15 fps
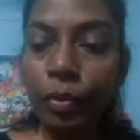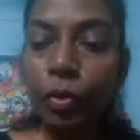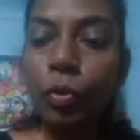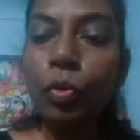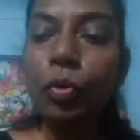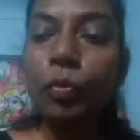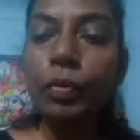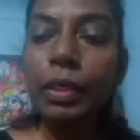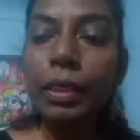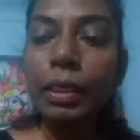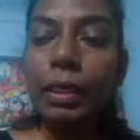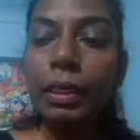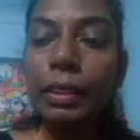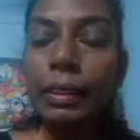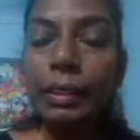who will
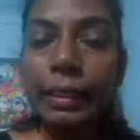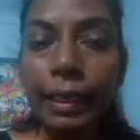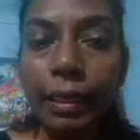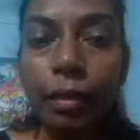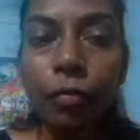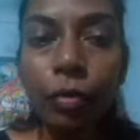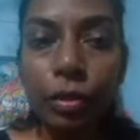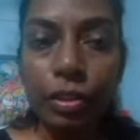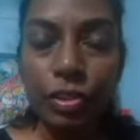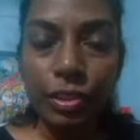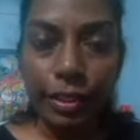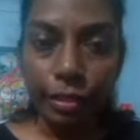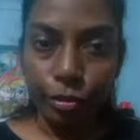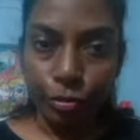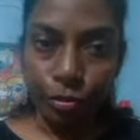tell what the
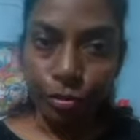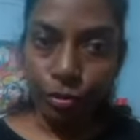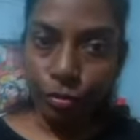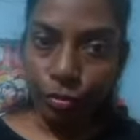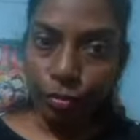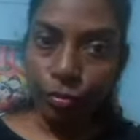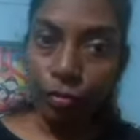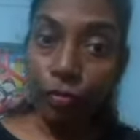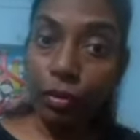child should do,